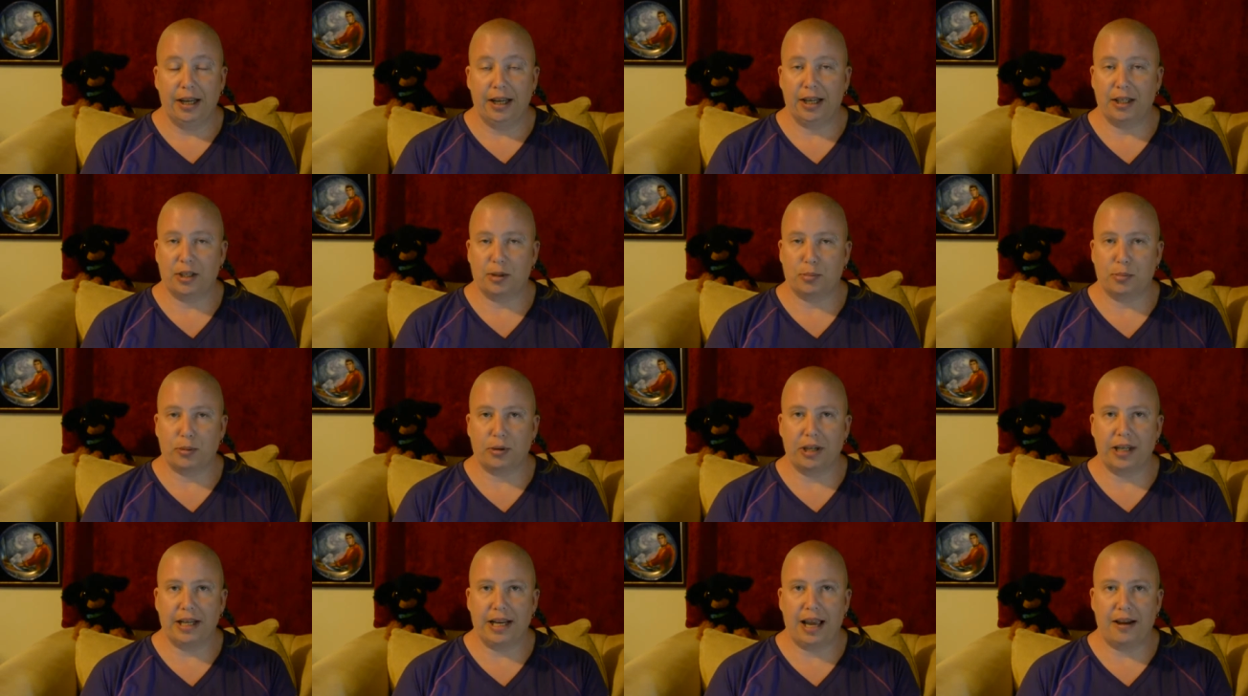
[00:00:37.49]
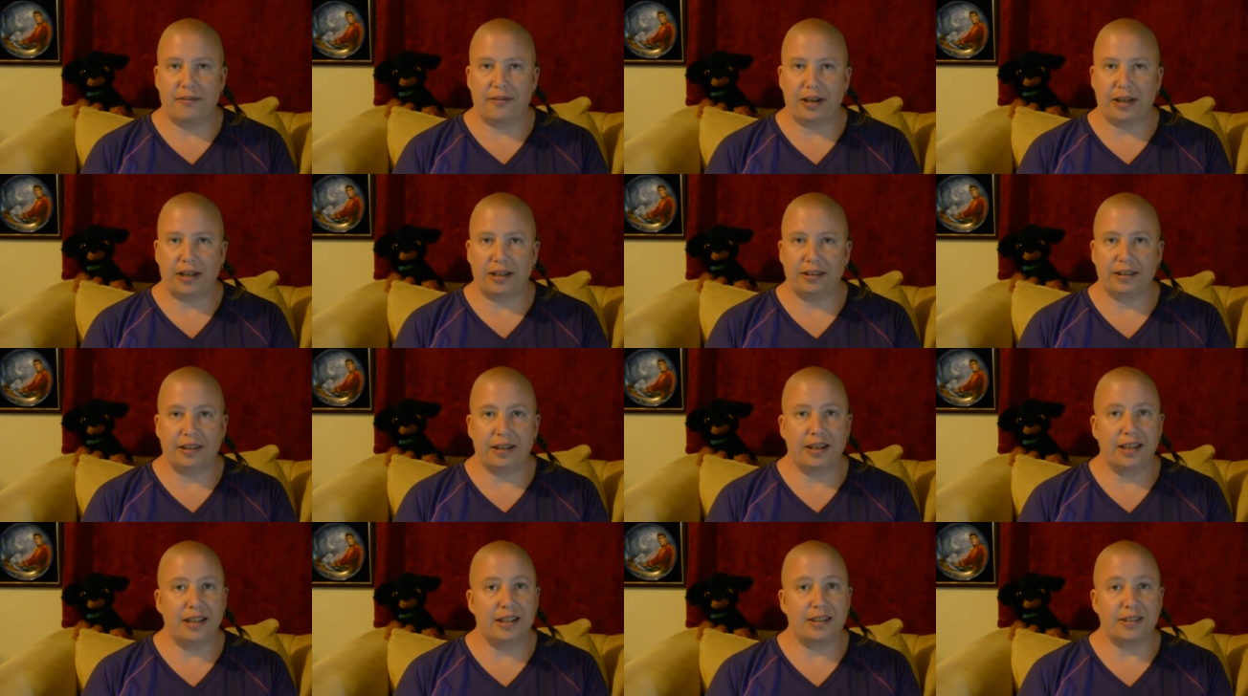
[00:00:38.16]
it's pretty evident
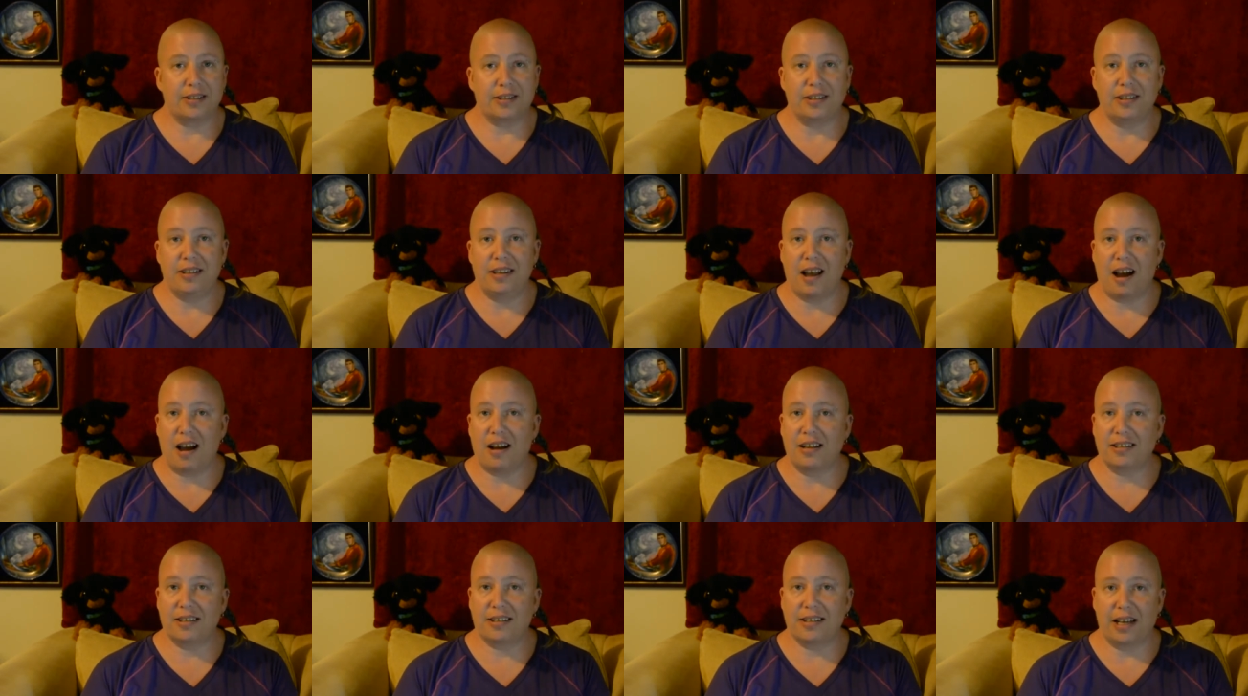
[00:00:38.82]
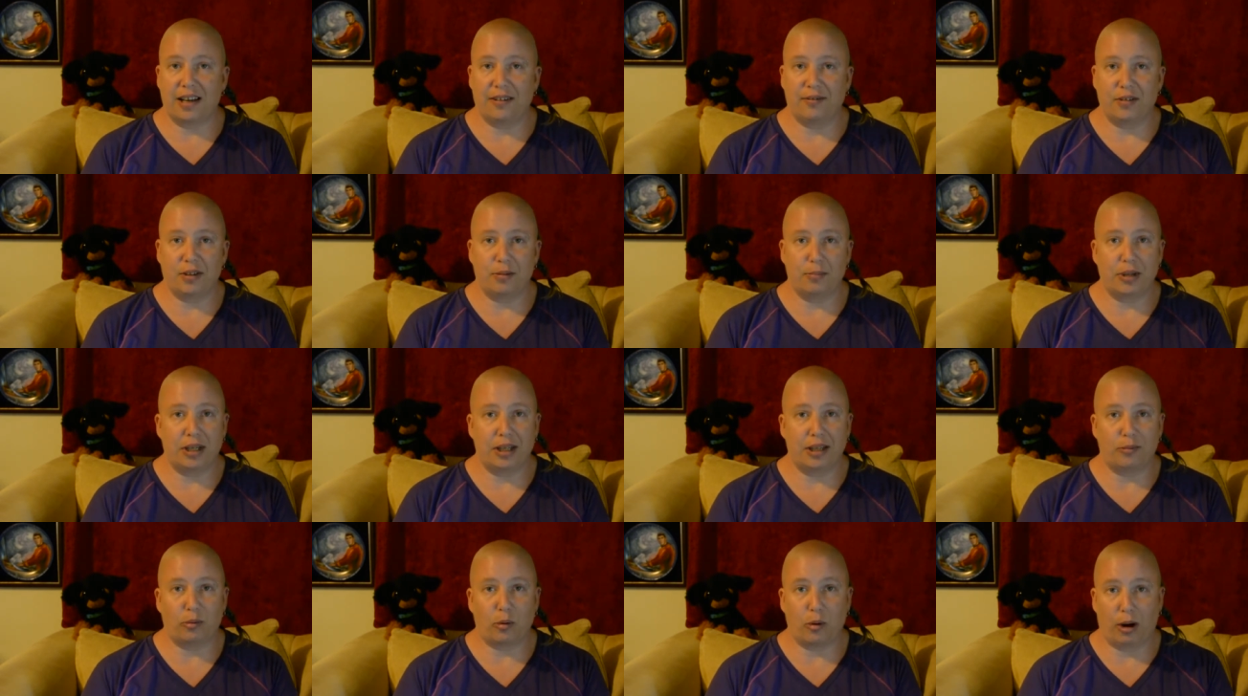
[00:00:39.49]
that it is not safe to
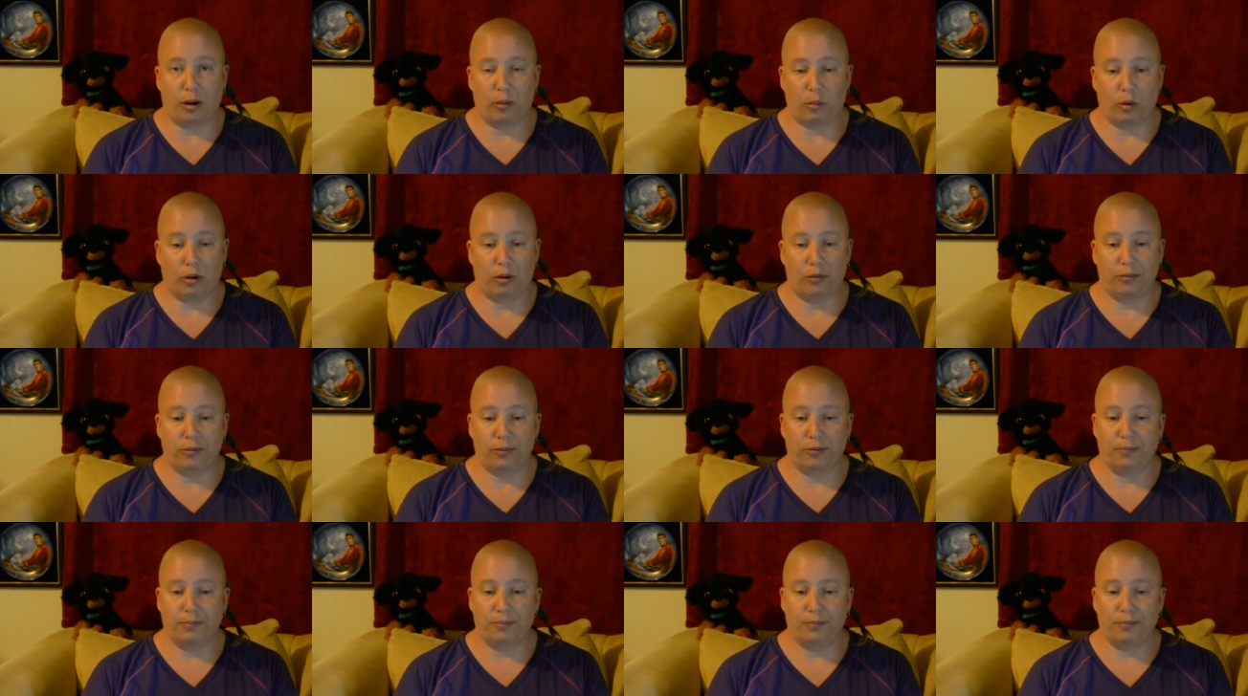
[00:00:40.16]
be a werewolf.